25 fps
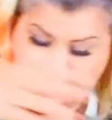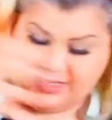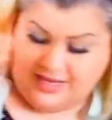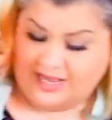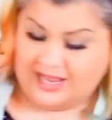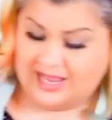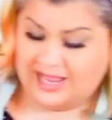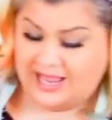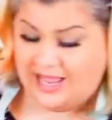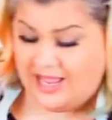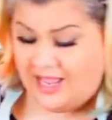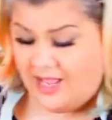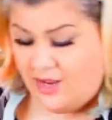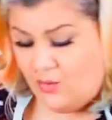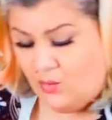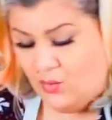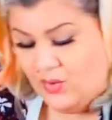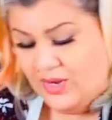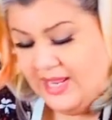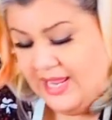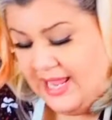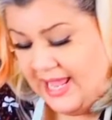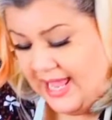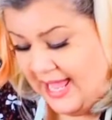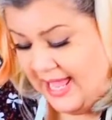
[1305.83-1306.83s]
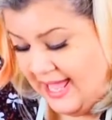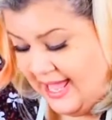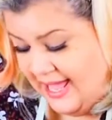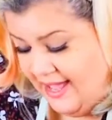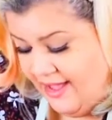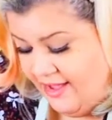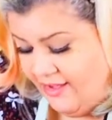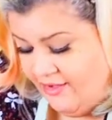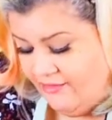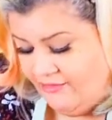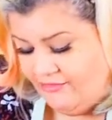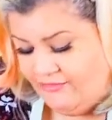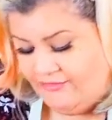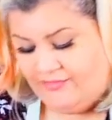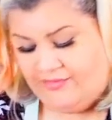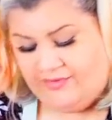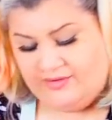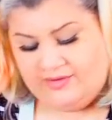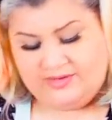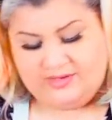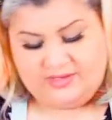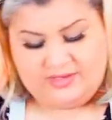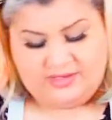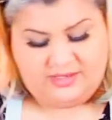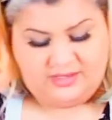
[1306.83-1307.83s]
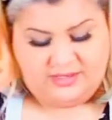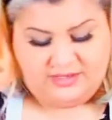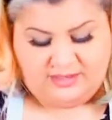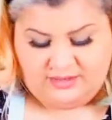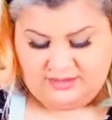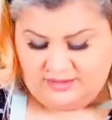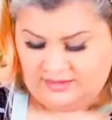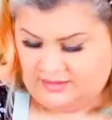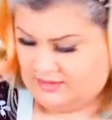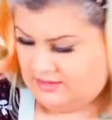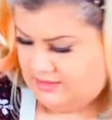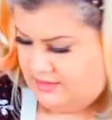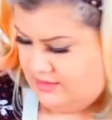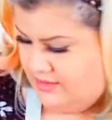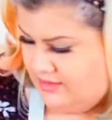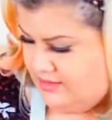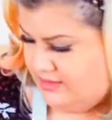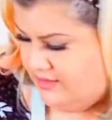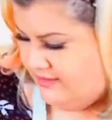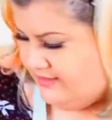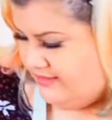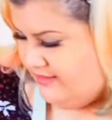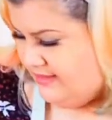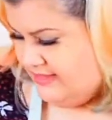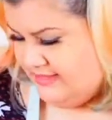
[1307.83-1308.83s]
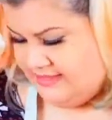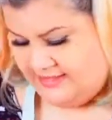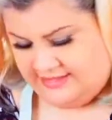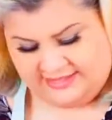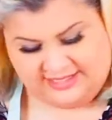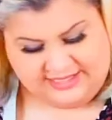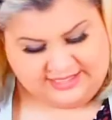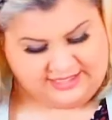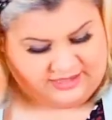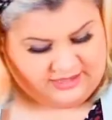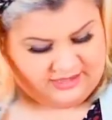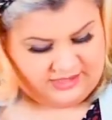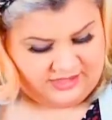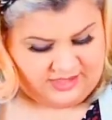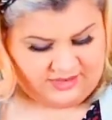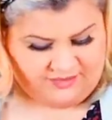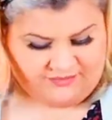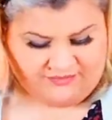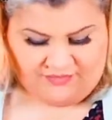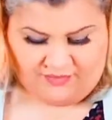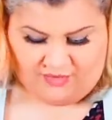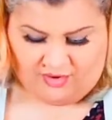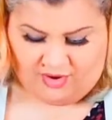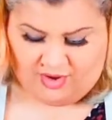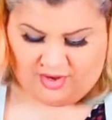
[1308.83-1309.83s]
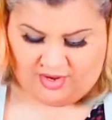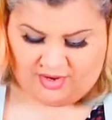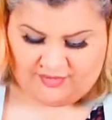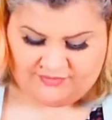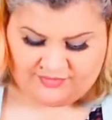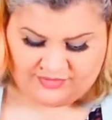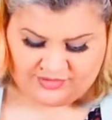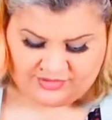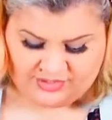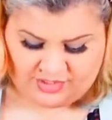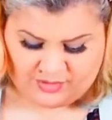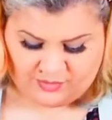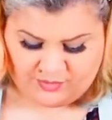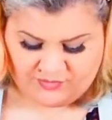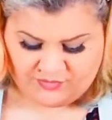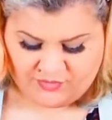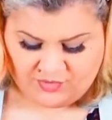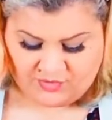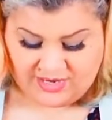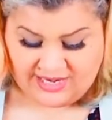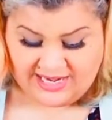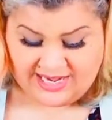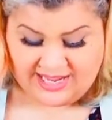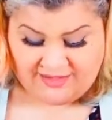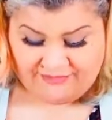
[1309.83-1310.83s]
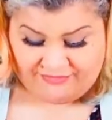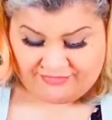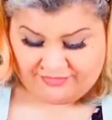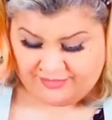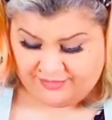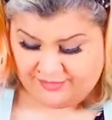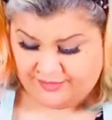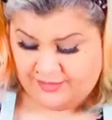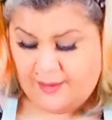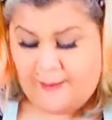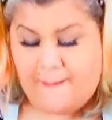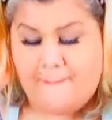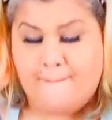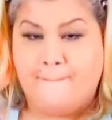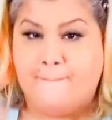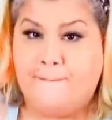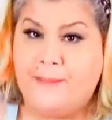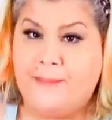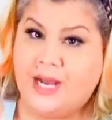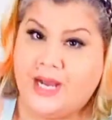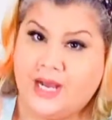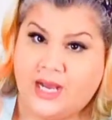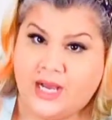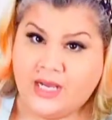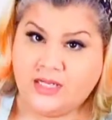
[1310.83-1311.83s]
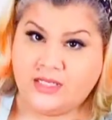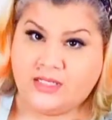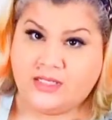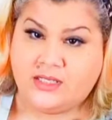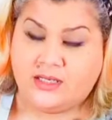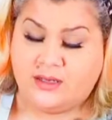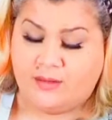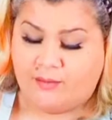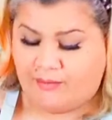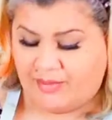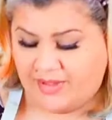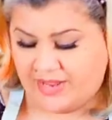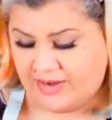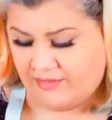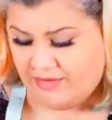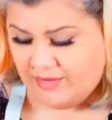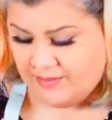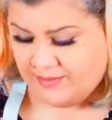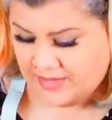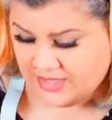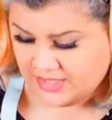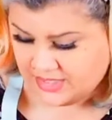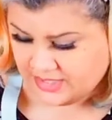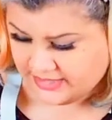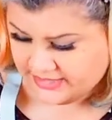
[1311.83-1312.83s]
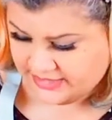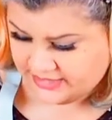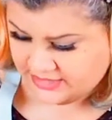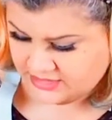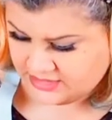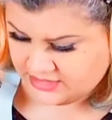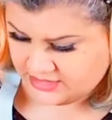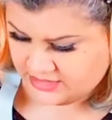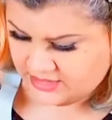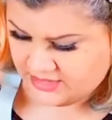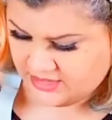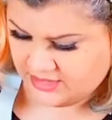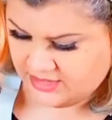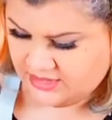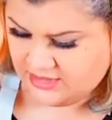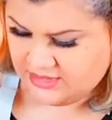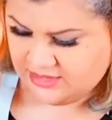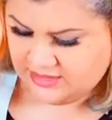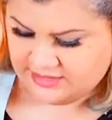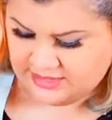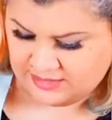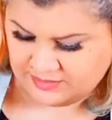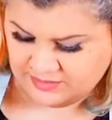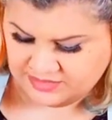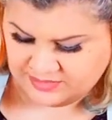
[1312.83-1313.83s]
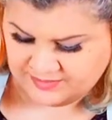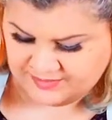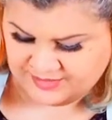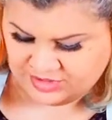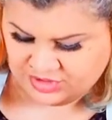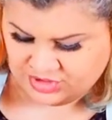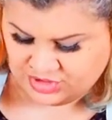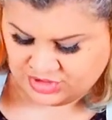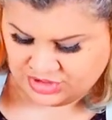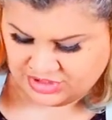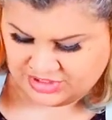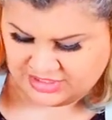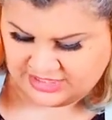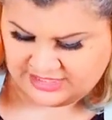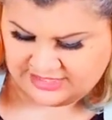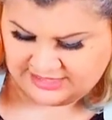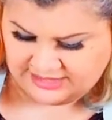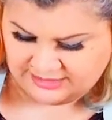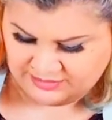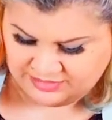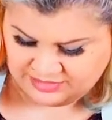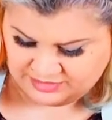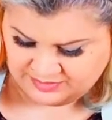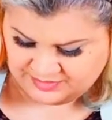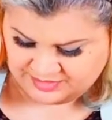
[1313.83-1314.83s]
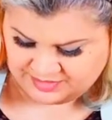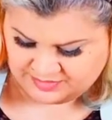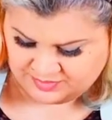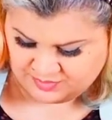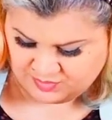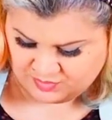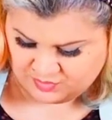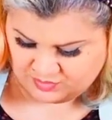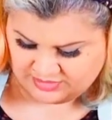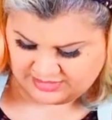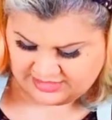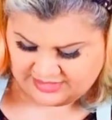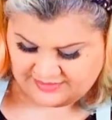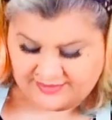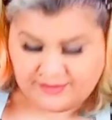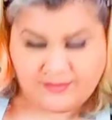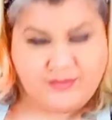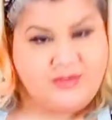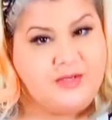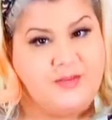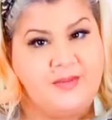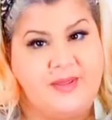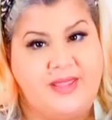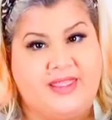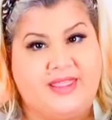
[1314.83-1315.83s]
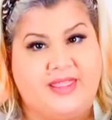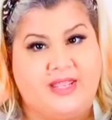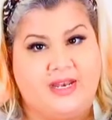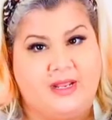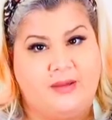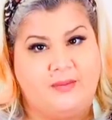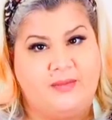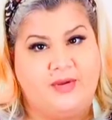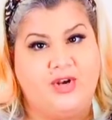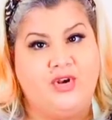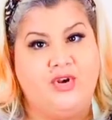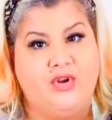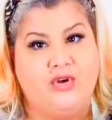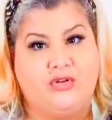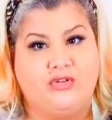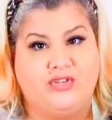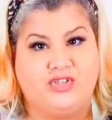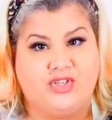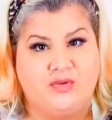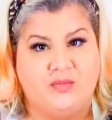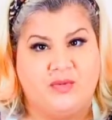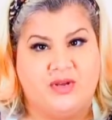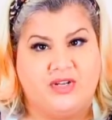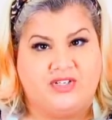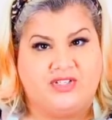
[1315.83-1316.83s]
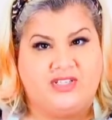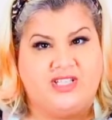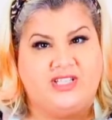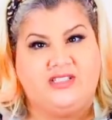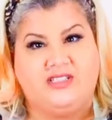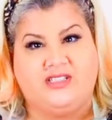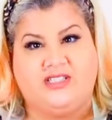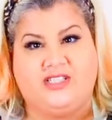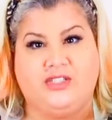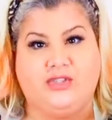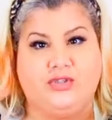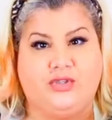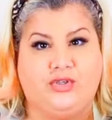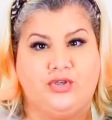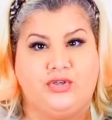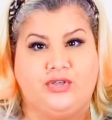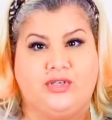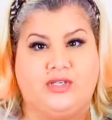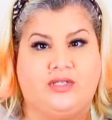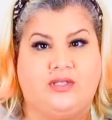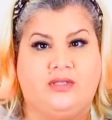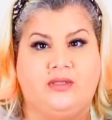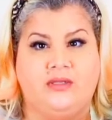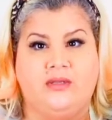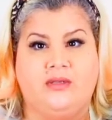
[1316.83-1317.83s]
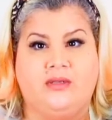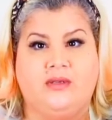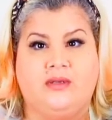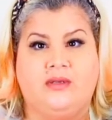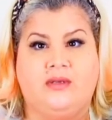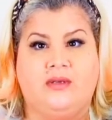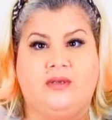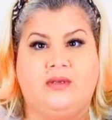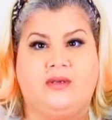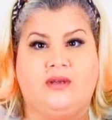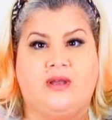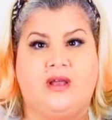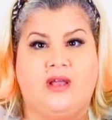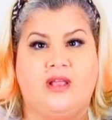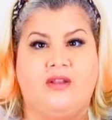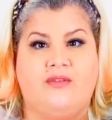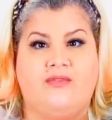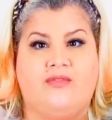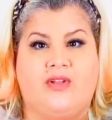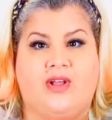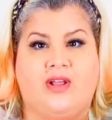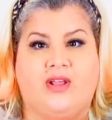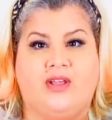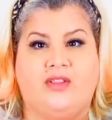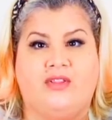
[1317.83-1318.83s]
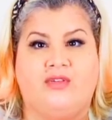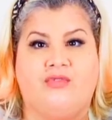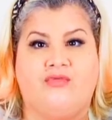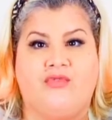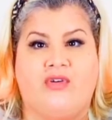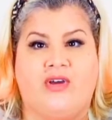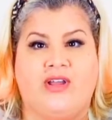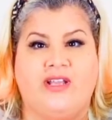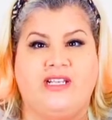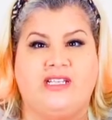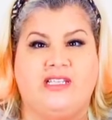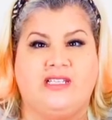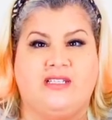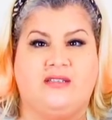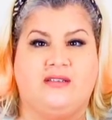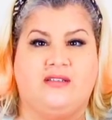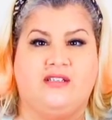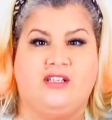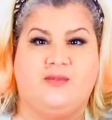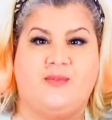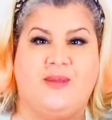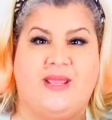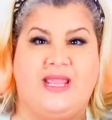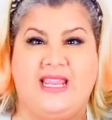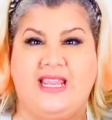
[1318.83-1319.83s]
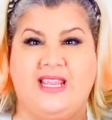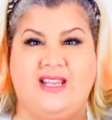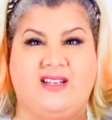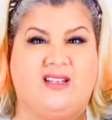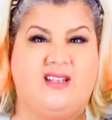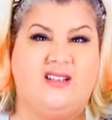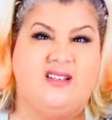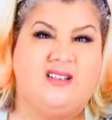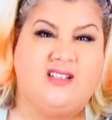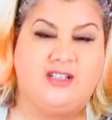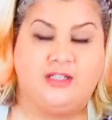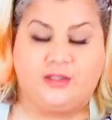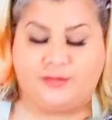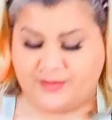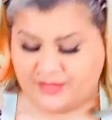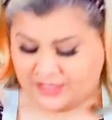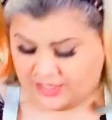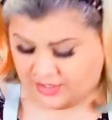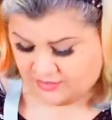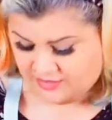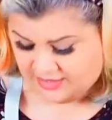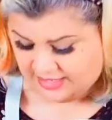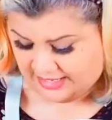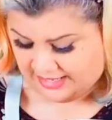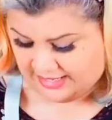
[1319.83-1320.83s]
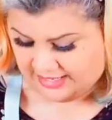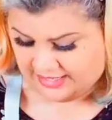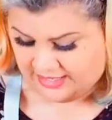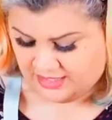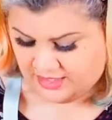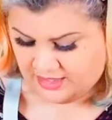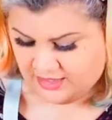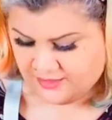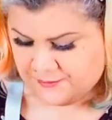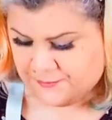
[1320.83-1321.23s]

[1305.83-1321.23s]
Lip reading: And we have, let's see, 6 and 5. So we've got 11, but bear in mind, that was a bit chunky, that was a bit smaller, and that was a bit thinner, but not too much. They'll still cook at kind of like at the right speed and still be okay.